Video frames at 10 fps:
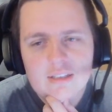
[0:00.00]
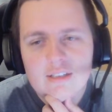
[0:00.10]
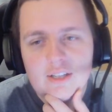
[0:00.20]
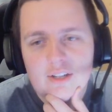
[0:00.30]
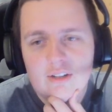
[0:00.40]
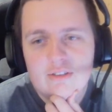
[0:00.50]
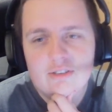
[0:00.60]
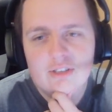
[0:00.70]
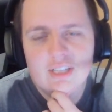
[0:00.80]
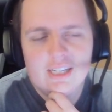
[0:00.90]
going to
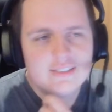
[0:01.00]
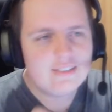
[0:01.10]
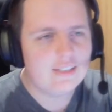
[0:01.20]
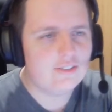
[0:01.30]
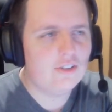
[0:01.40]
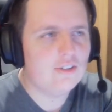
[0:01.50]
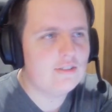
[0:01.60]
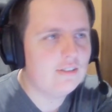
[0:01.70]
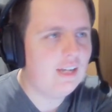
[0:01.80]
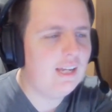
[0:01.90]
drink hand
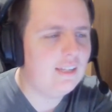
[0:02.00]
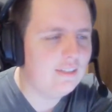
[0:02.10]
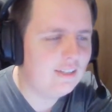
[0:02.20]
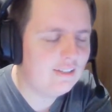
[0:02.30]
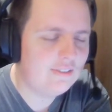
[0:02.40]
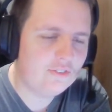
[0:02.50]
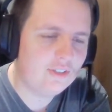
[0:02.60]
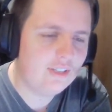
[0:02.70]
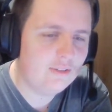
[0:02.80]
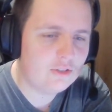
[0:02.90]
sanitizer.
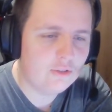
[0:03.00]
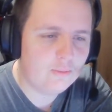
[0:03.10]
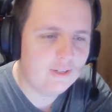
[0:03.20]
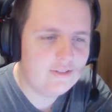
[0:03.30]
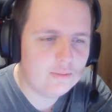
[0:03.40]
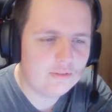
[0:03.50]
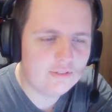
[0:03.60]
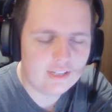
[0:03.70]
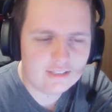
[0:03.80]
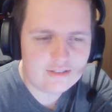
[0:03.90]
It was a good win, to be fair.